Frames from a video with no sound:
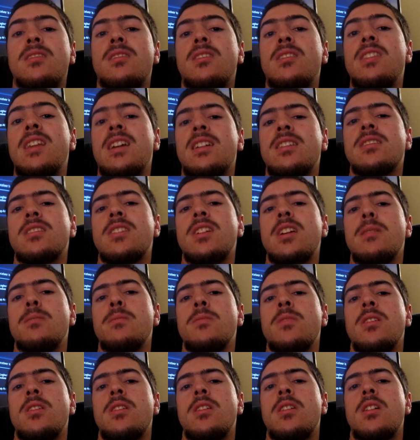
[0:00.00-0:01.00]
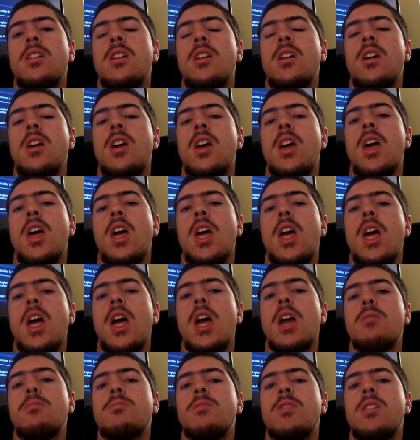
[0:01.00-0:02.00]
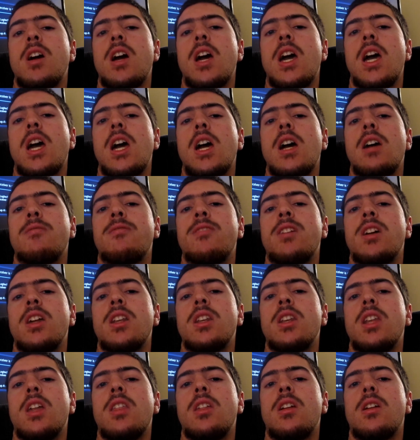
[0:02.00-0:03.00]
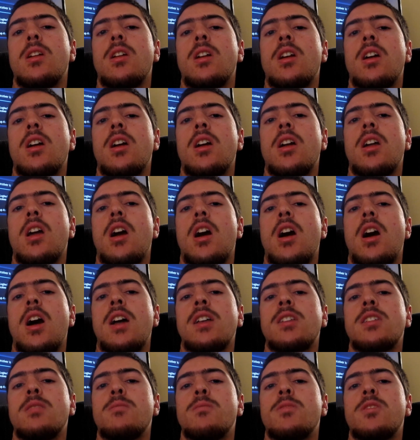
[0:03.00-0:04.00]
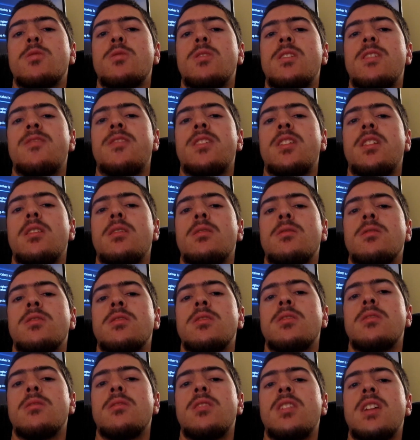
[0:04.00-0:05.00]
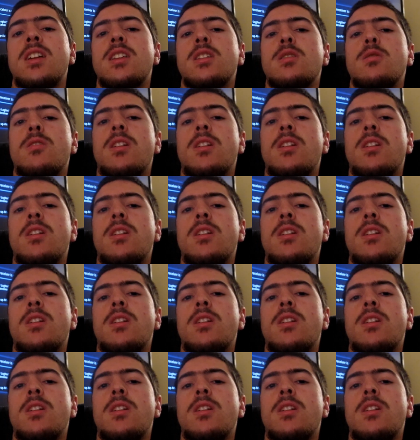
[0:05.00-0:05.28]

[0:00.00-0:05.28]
next time, I will have another awesome, sweet video. So thanks for